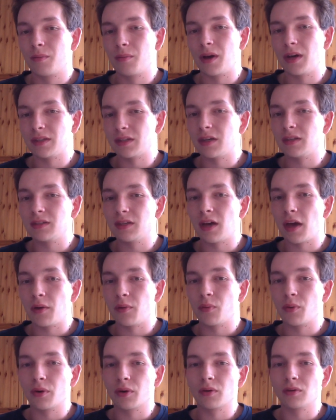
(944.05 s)
As I
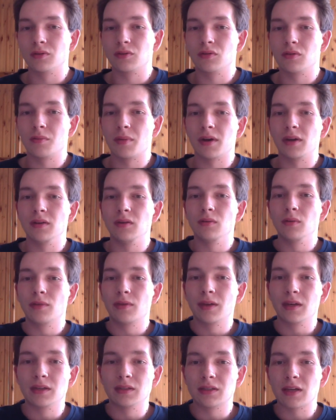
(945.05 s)
said, work on too many new
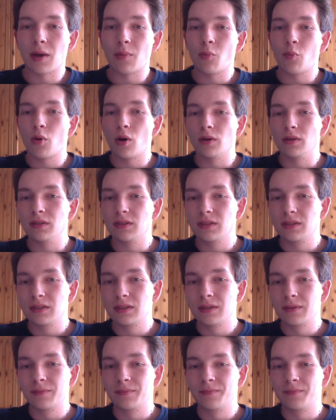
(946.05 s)
things at once.